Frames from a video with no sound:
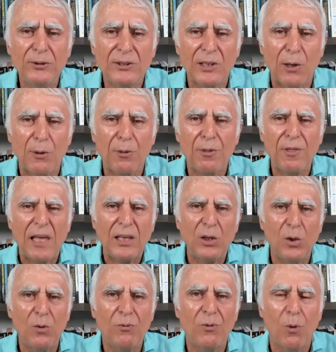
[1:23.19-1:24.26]
So thank
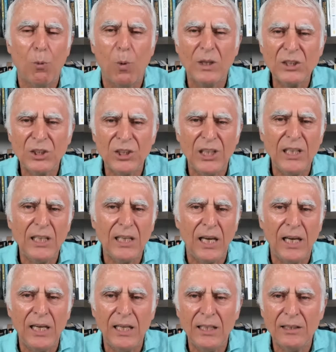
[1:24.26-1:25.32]
you for watching
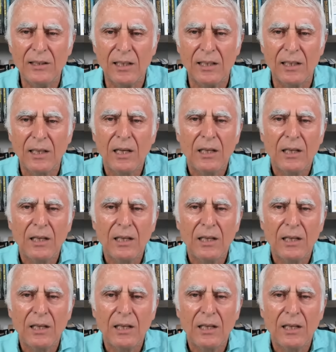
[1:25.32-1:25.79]
and a uh,